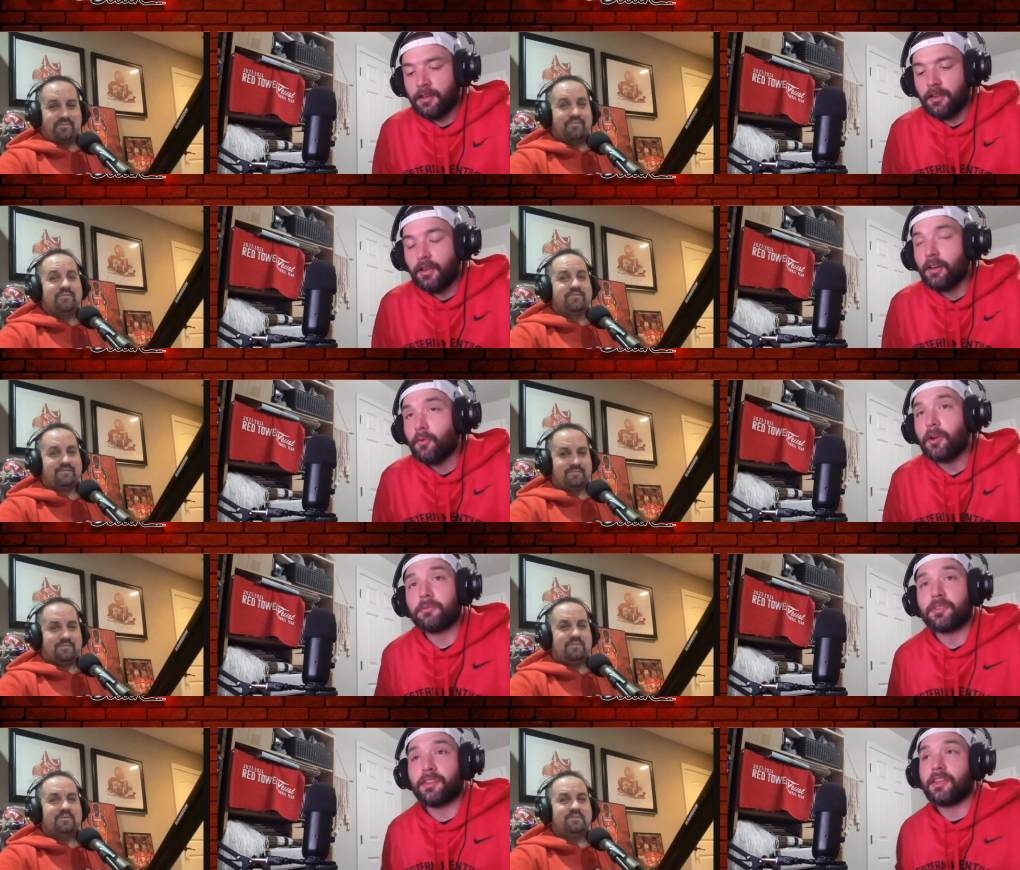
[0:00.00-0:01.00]
Speaker 1: Uh, welcome
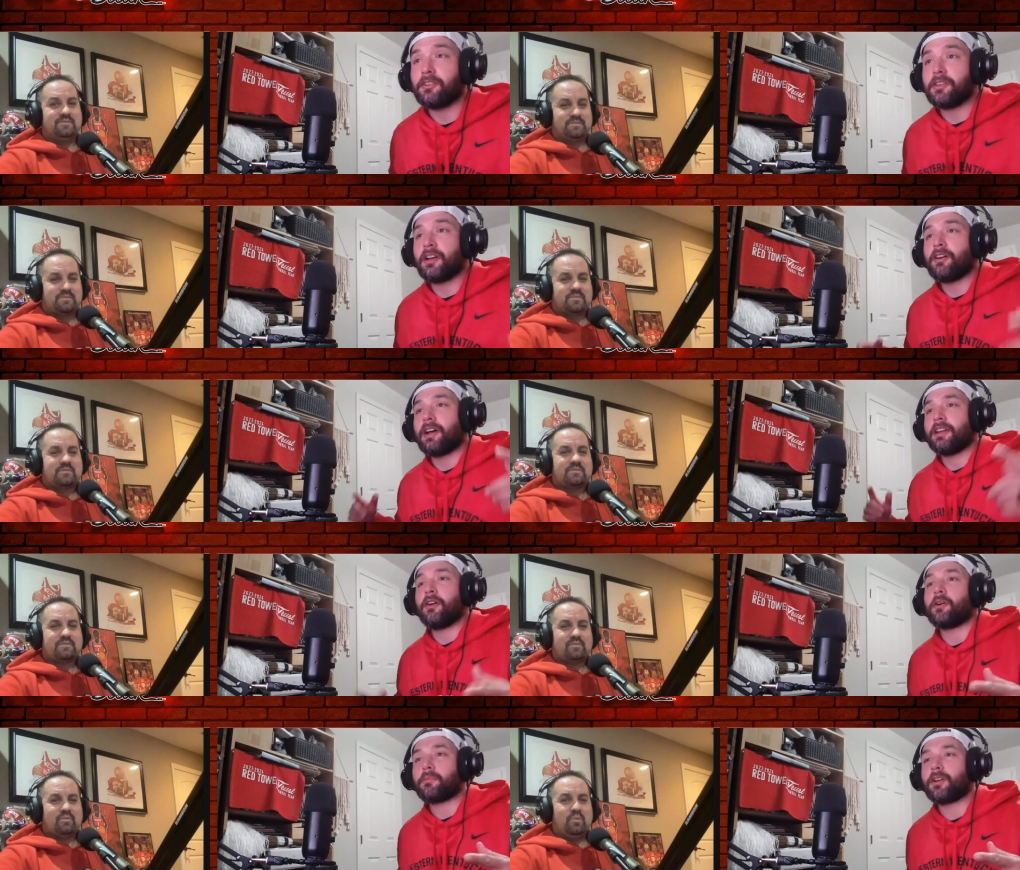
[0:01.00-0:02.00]
to the Hill, y'all. I know
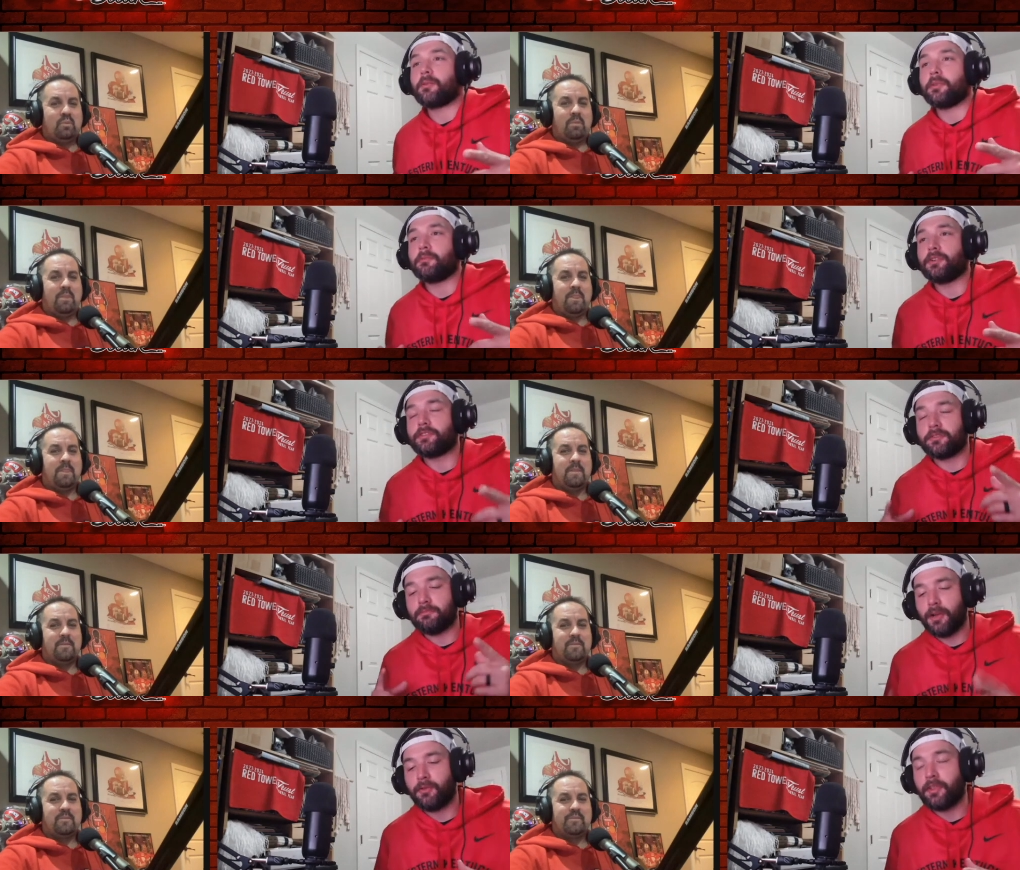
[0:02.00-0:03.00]
I probably butchered
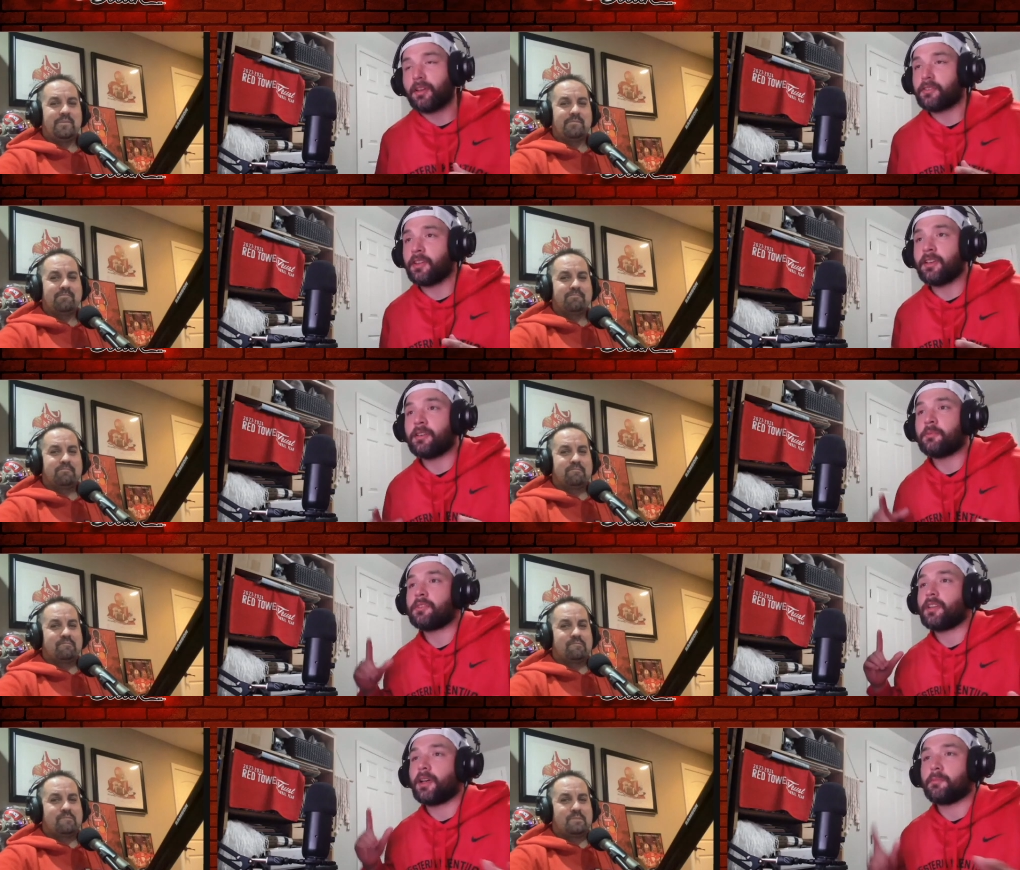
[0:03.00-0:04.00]
both y'all's names.
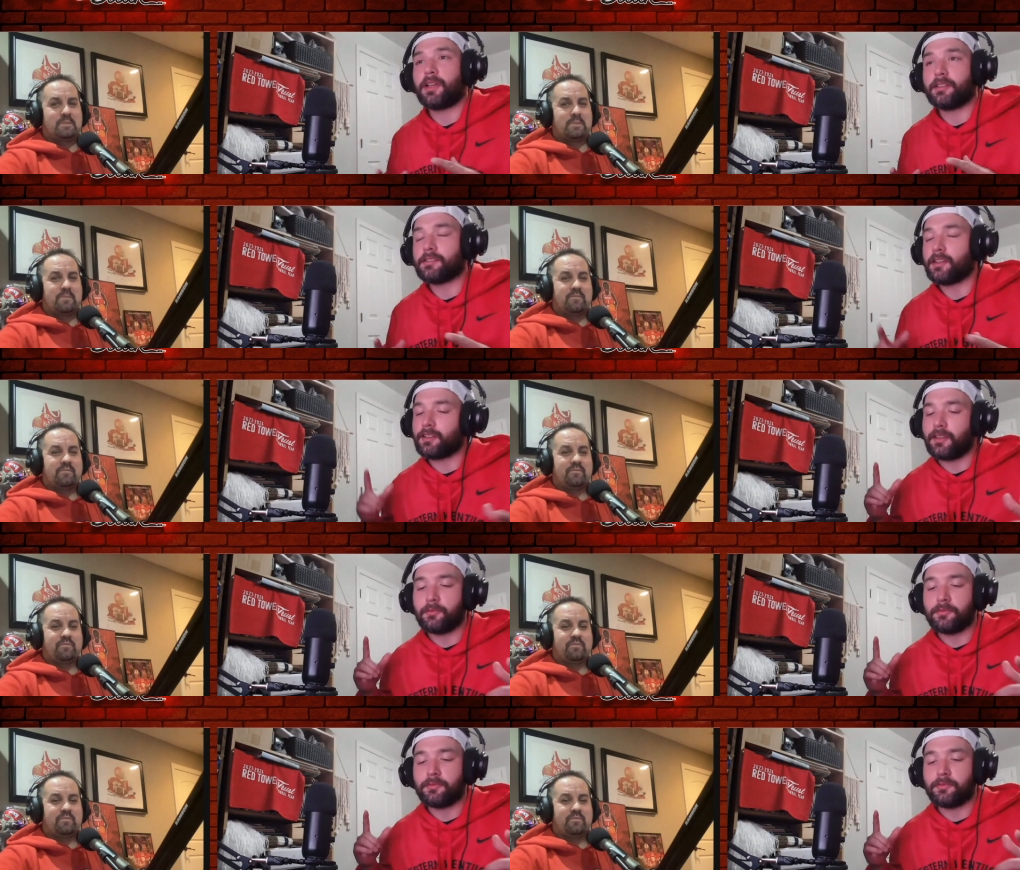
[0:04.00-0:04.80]
I apologize. I'm